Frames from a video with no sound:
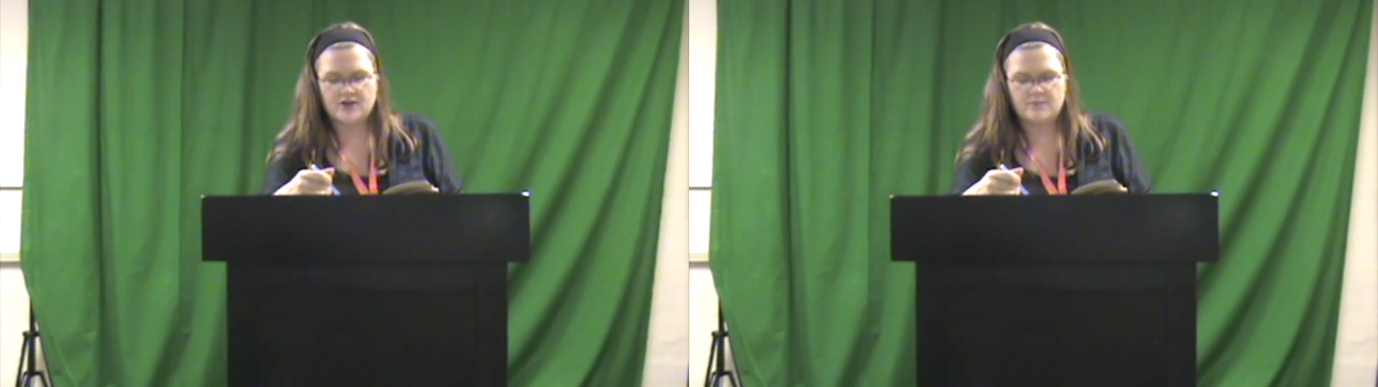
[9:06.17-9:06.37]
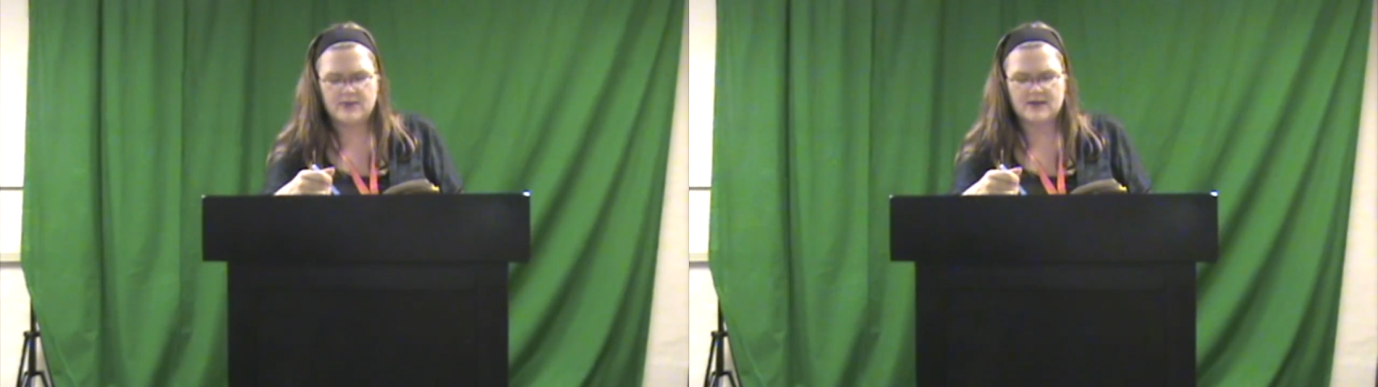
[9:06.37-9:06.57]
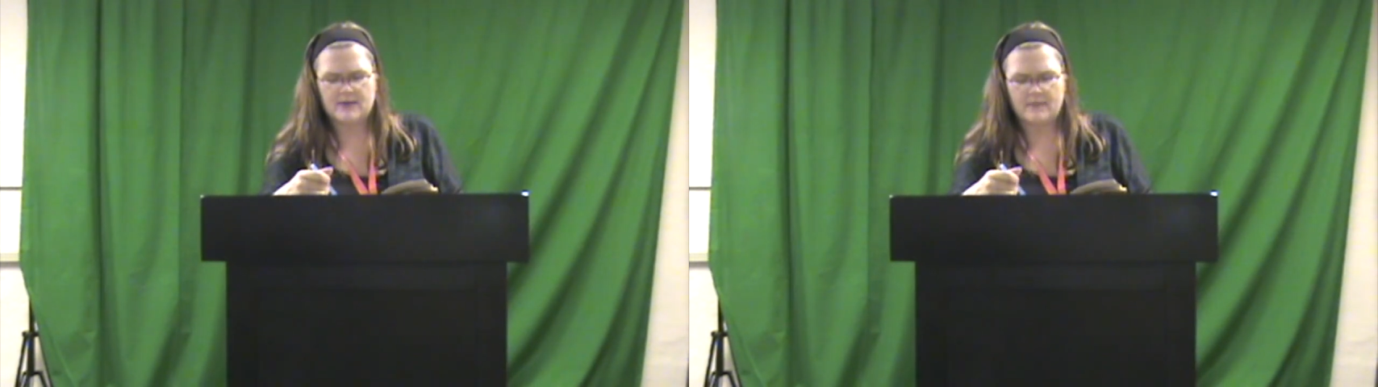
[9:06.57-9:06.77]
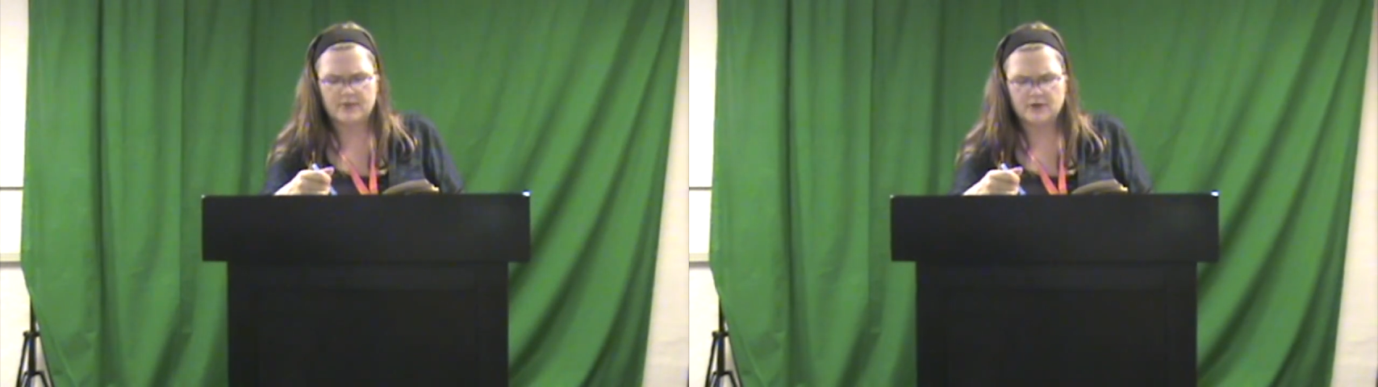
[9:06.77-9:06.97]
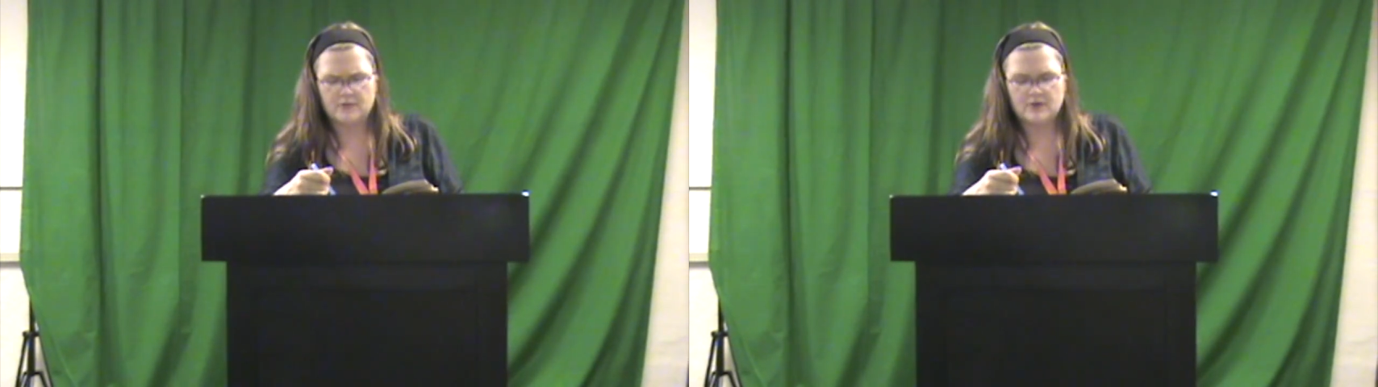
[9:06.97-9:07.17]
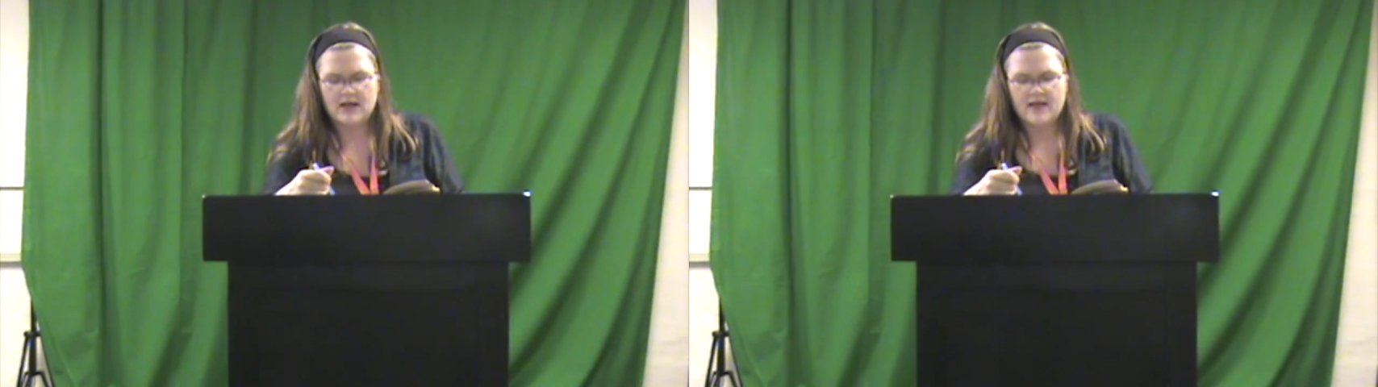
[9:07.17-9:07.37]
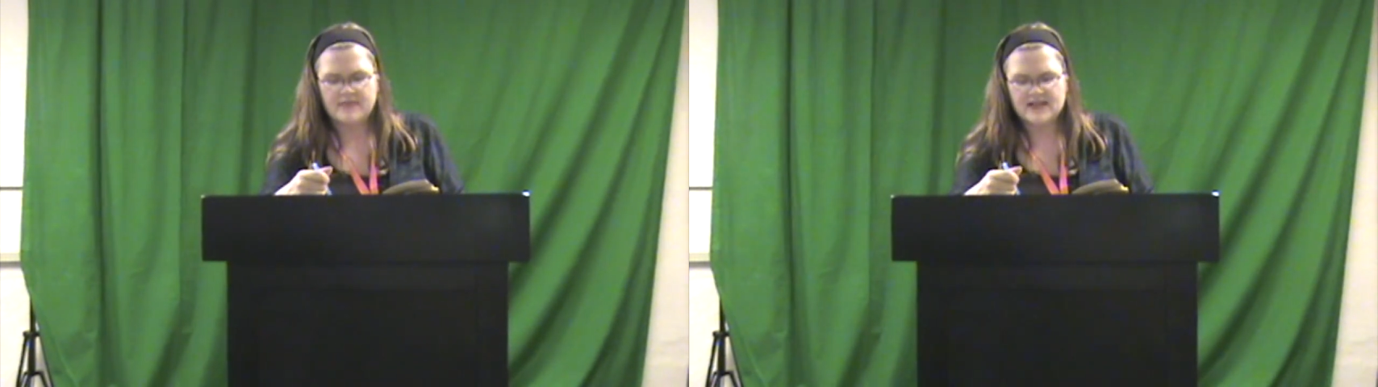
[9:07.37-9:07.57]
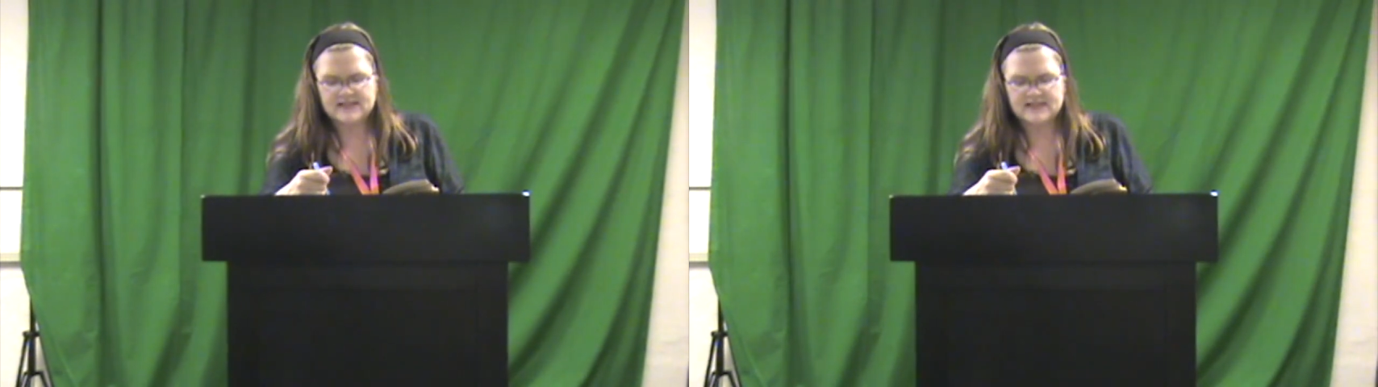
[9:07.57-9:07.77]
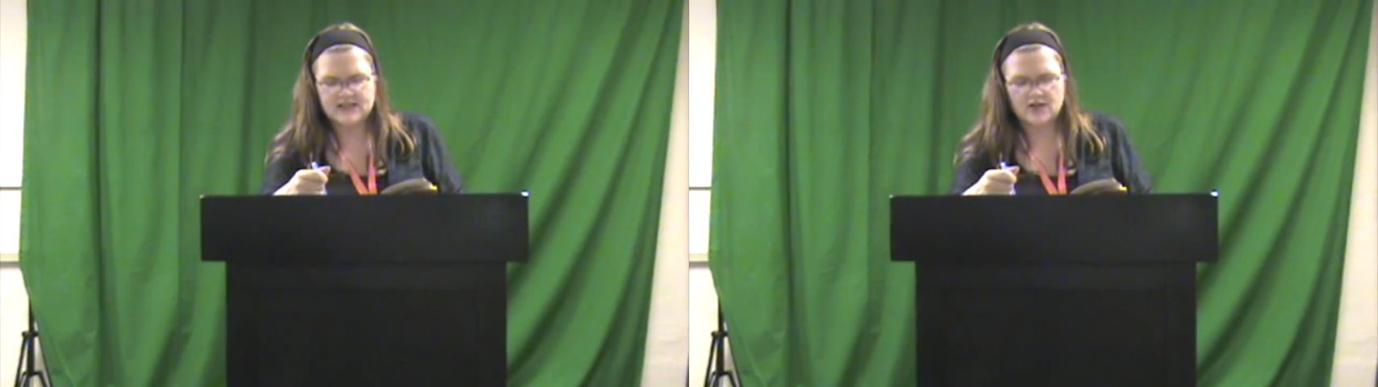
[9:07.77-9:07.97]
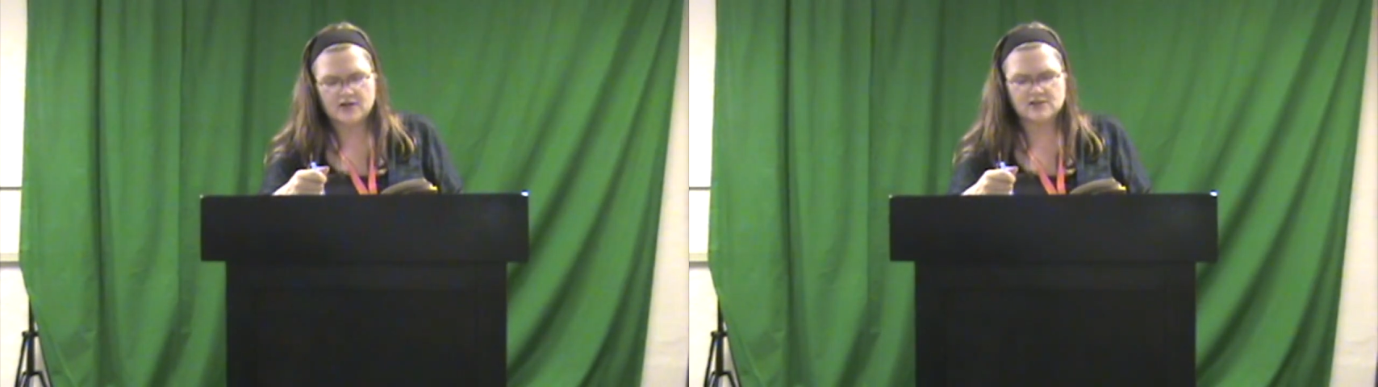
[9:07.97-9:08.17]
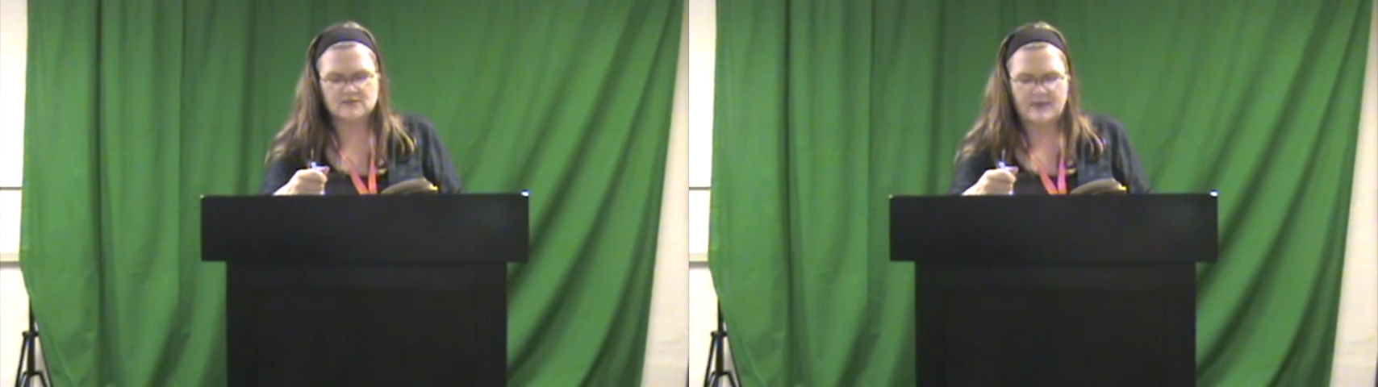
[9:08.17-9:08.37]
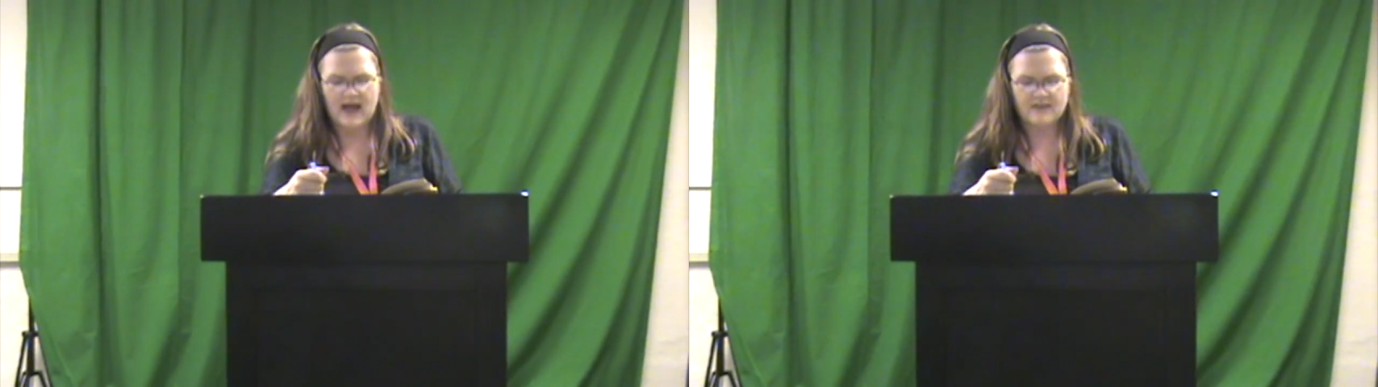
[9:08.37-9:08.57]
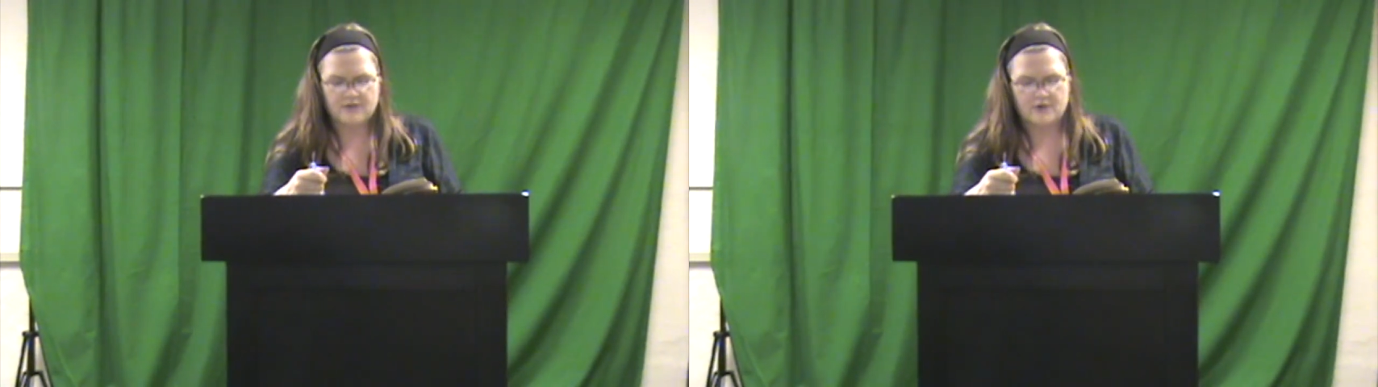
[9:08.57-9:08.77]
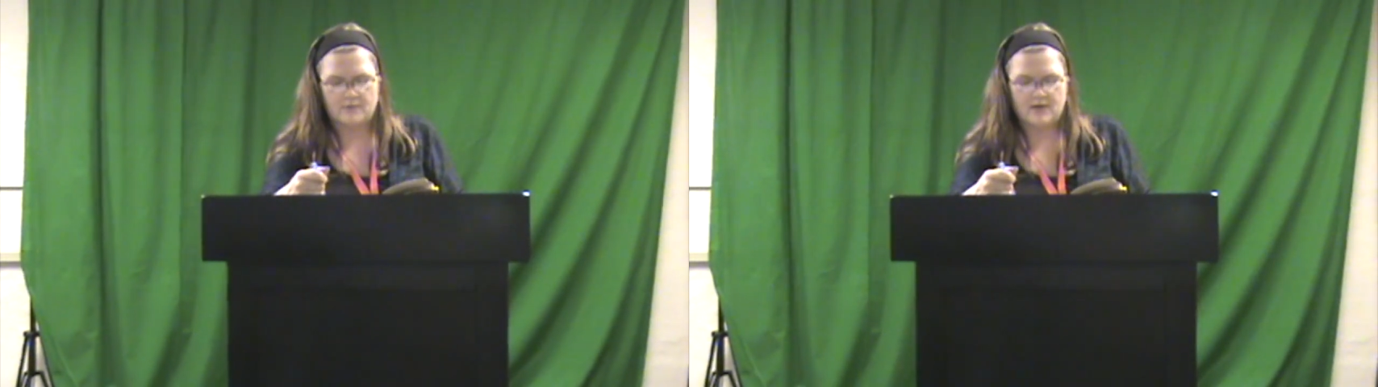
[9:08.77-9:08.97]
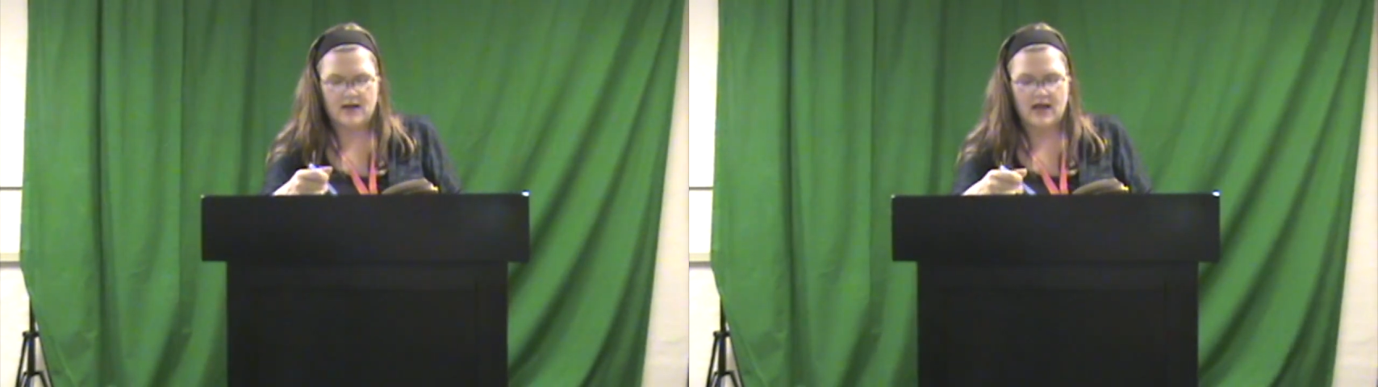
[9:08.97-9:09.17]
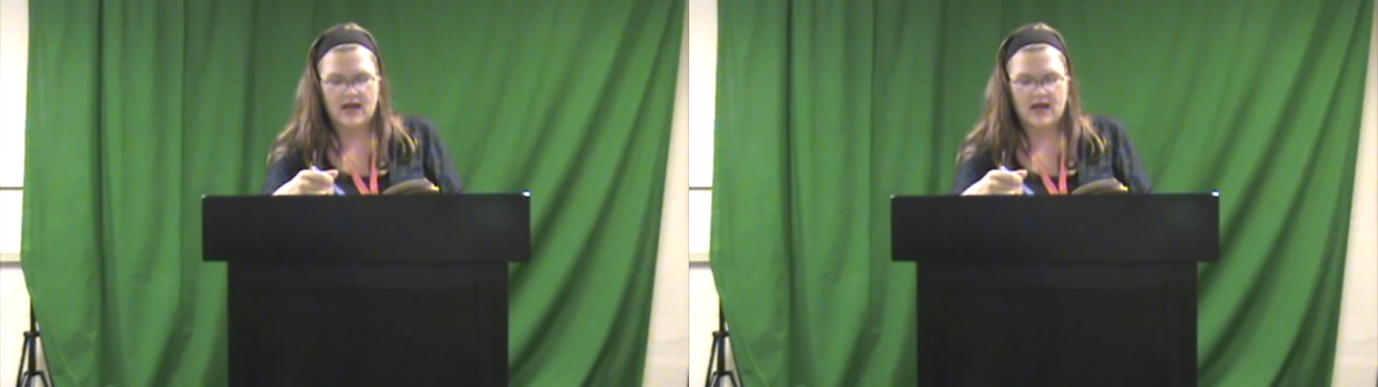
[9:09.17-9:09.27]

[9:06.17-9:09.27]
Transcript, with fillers: you big baboon. This is a girl's bathroom.